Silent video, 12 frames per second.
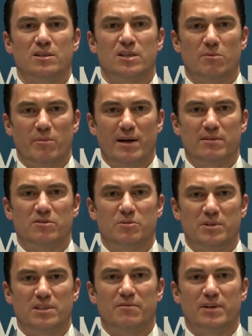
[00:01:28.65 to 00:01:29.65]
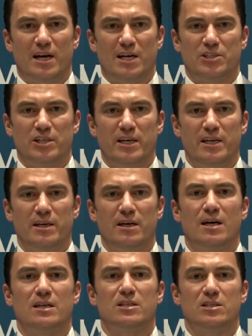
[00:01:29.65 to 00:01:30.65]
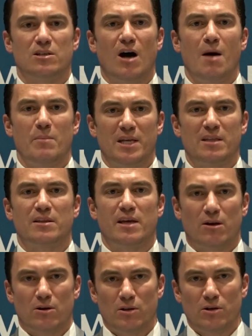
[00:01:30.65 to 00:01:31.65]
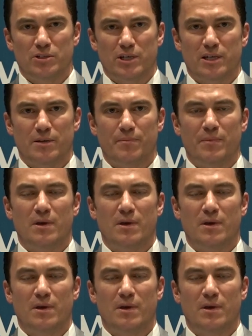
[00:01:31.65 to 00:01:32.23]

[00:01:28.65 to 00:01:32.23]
some amount of specific IgE does not mean that they are allergic.